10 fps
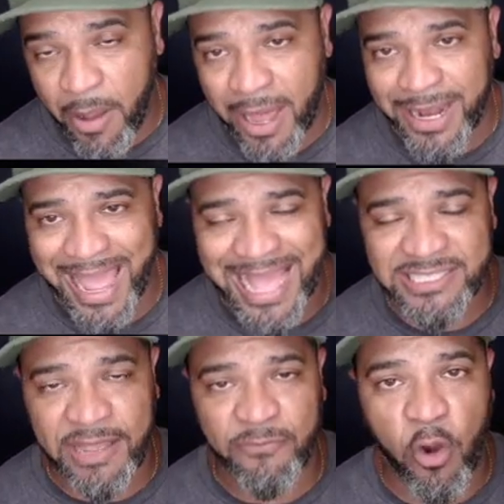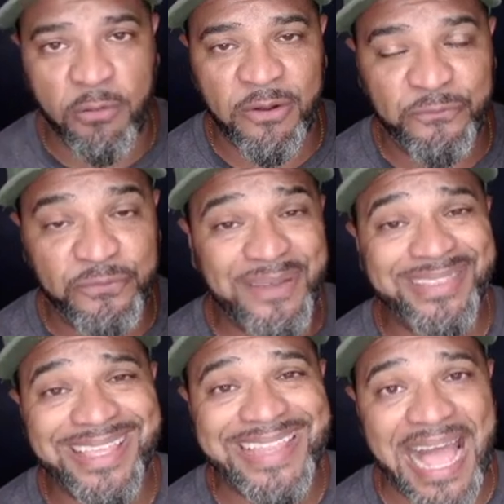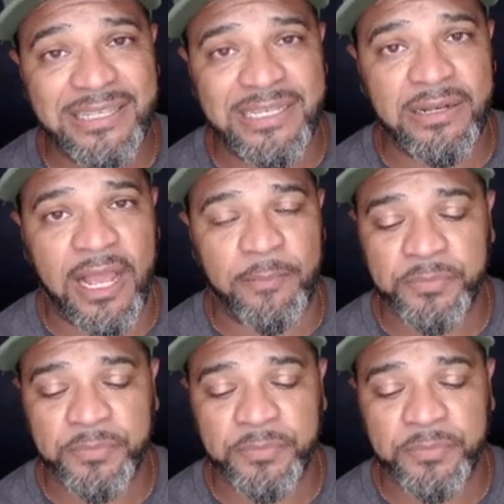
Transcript: on it has over 50,000